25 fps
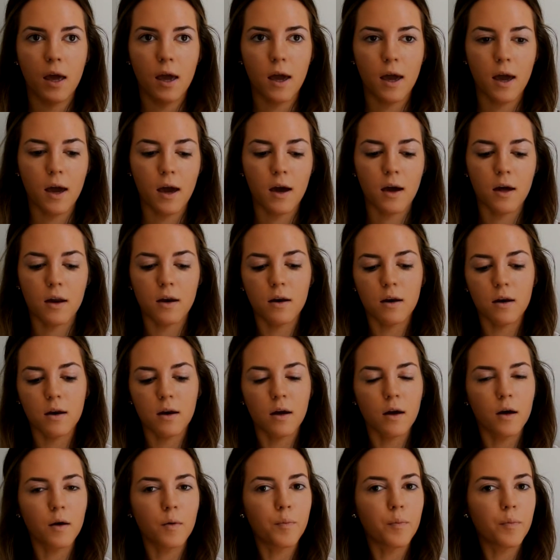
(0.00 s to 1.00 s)
and
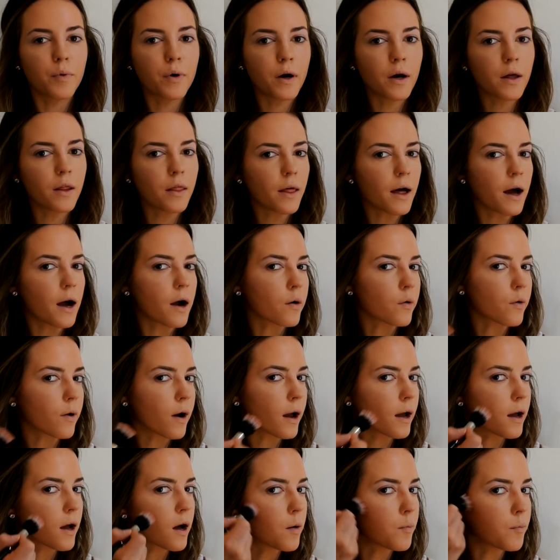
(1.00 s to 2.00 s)
put that
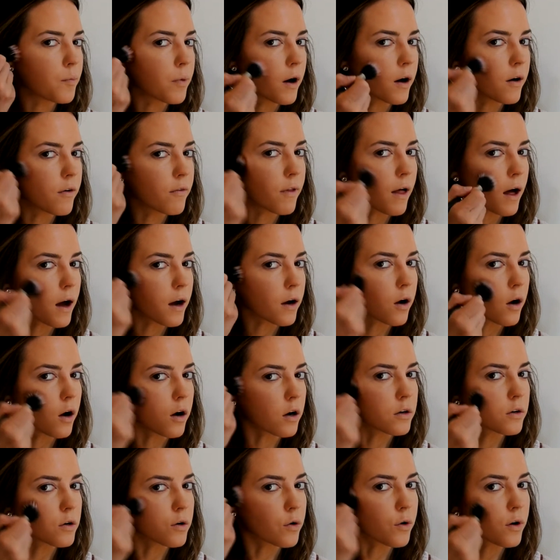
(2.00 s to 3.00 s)
right above that
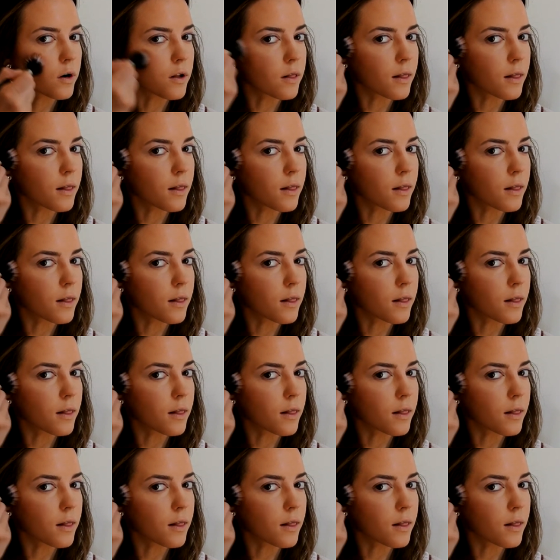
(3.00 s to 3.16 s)
contour